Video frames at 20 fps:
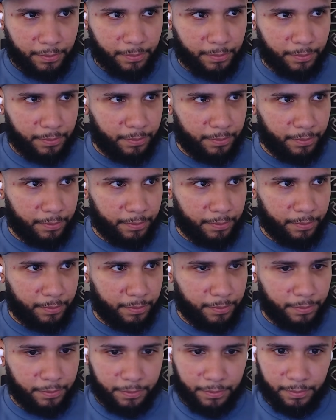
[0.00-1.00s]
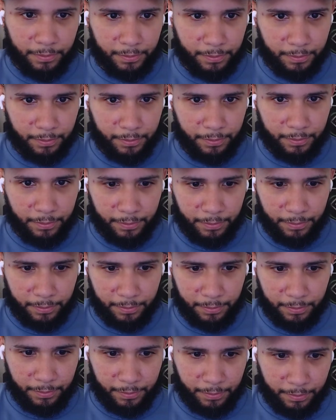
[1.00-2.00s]

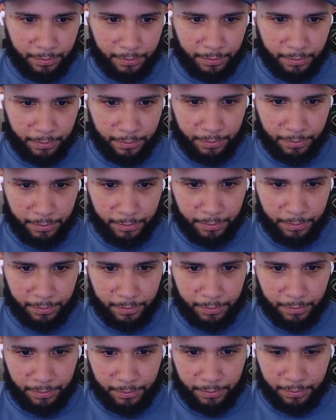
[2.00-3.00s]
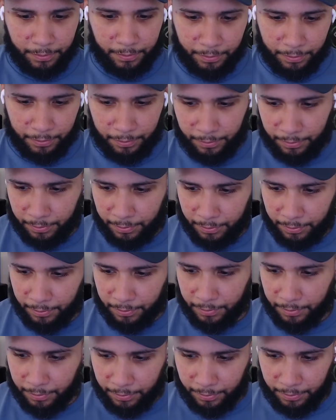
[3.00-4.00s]

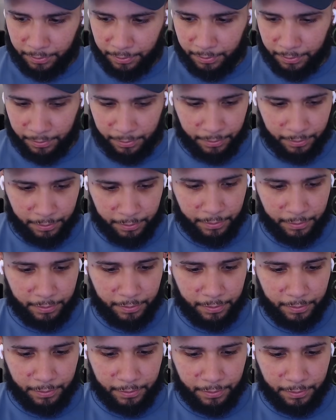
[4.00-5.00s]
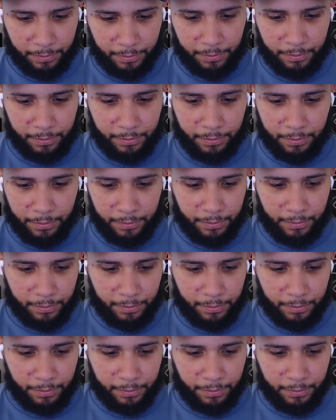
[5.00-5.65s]
(silent)